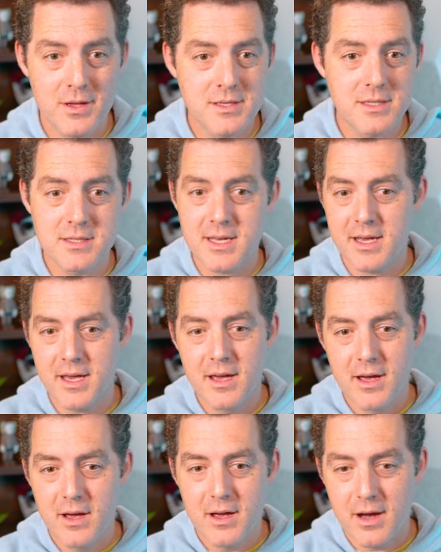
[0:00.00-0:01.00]
This is a
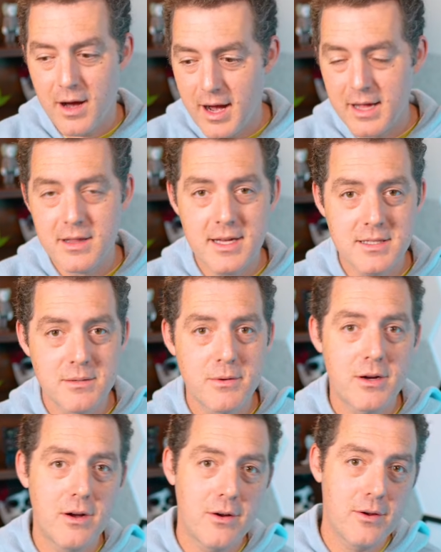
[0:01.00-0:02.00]
highlight some
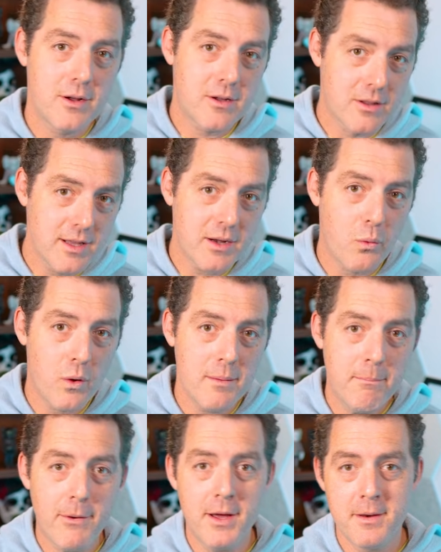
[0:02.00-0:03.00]
code, click
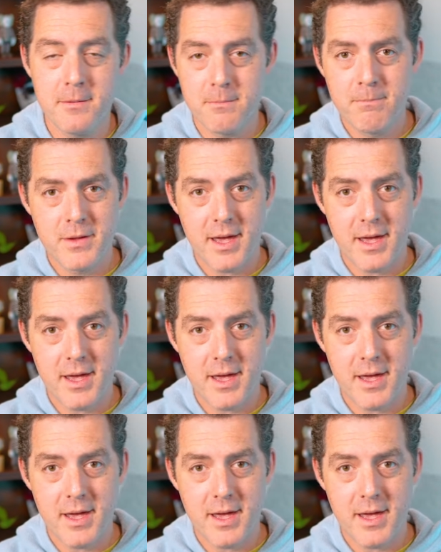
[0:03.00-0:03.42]
one button,